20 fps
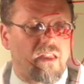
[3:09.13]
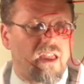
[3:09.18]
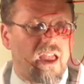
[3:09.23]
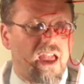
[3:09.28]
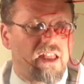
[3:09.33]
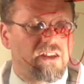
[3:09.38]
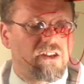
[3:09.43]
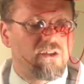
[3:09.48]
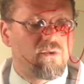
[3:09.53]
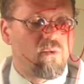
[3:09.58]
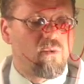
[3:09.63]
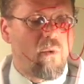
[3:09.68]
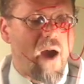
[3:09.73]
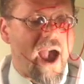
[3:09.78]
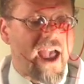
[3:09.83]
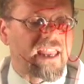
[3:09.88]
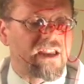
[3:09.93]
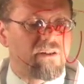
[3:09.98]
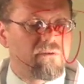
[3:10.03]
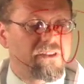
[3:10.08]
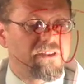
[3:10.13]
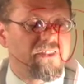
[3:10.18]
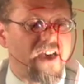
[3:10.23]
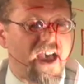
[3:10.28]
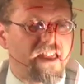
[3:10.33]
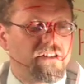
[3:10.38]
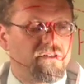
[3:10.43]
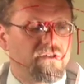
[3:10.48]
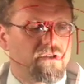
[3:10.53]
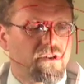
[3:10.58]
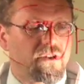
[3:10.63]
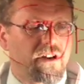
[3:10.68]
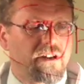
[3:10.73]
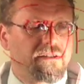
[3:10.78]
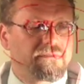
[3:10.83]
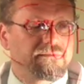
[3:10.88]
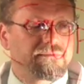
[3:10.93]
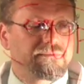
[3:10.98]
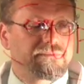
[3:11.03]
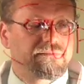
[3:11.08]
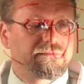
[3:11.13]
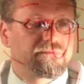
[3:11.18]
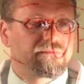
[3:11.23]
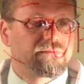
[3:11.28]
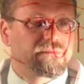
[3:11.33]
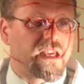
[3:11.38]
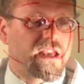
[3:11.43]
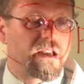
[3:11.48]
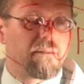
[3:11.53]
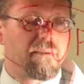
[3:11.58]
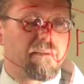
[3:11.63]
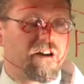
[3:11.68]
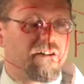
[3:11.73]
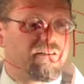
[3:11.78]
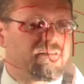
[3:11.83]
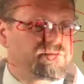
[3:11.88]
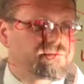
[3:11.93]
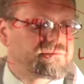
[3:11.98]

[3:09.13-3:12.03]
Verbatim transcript: and you whack it with that neutron, like above,